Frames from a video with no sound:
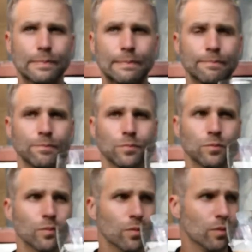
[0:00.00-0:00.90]

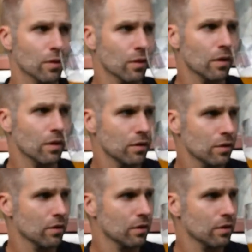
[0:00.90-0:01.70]
Nobody speaks.